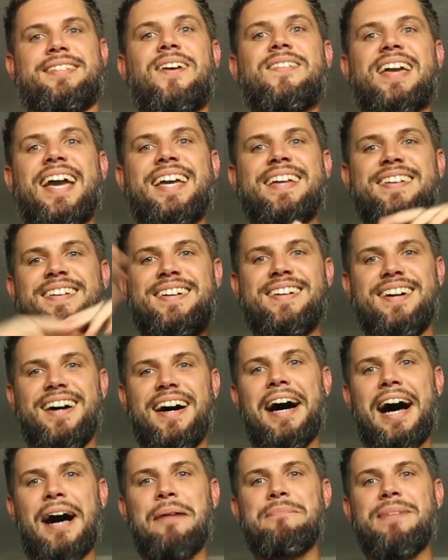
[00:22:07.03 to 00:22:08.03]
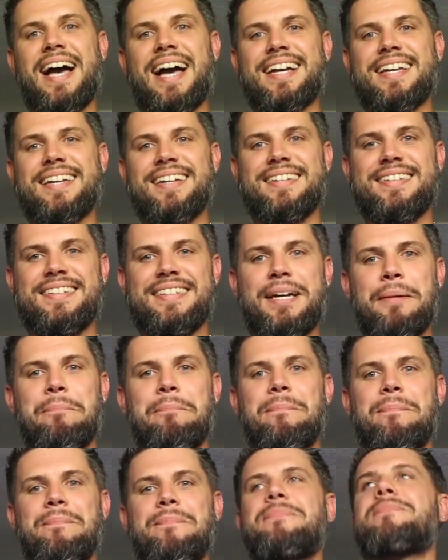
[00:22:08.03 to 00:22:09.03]
Okay, I'm back.
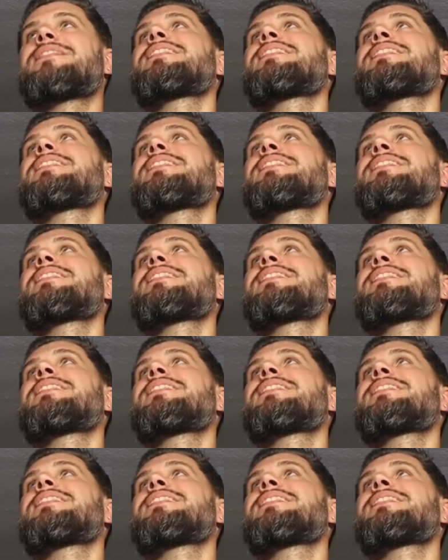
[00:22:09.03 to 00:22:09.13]
Yep.